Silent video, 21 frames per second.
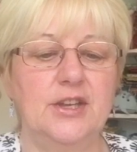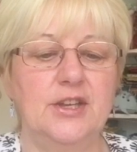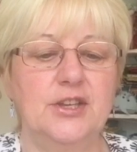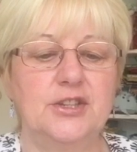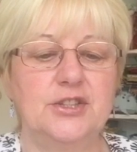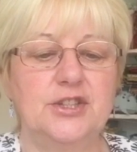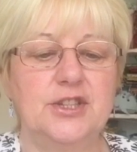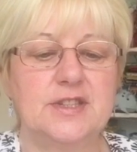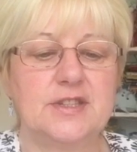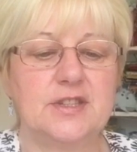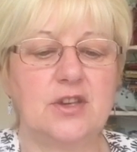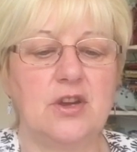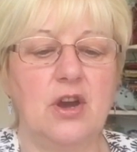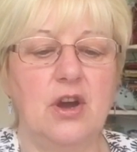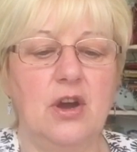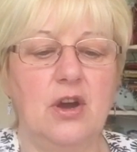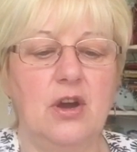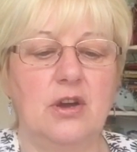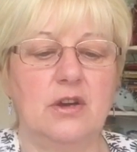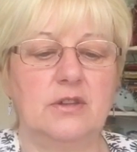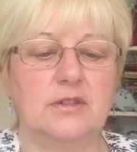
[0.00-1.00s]
She's
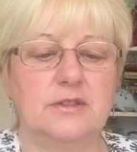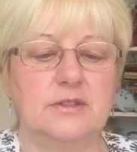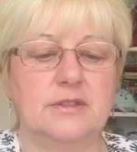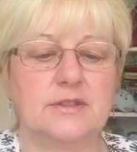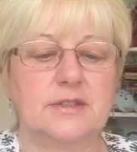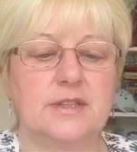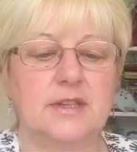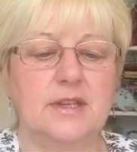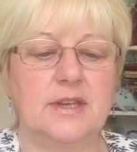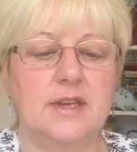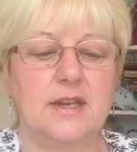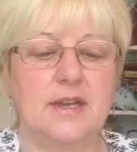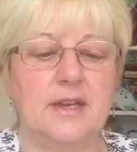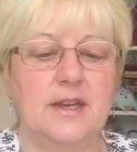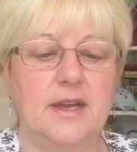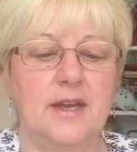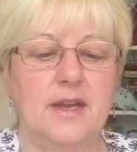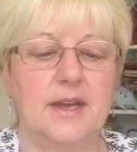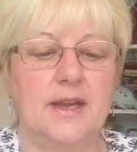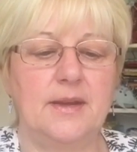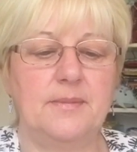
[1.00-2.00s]
called
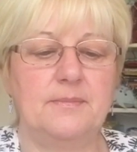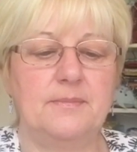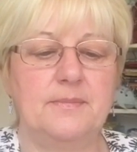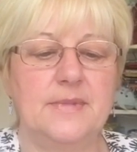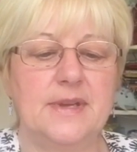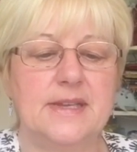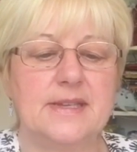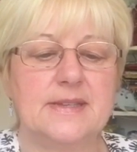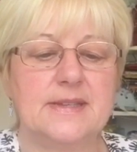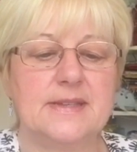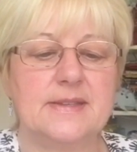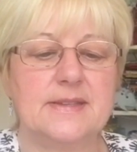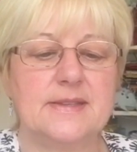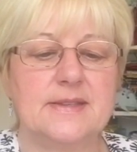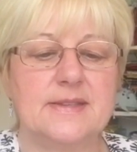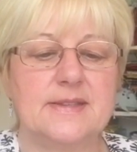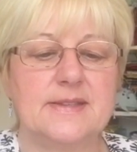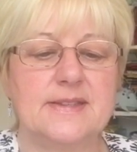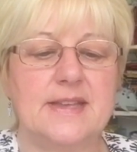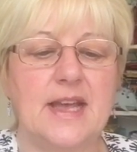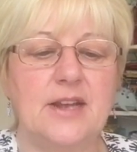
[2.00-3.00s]

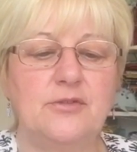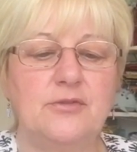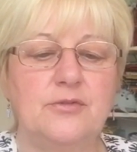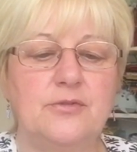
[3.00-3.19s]
Sedef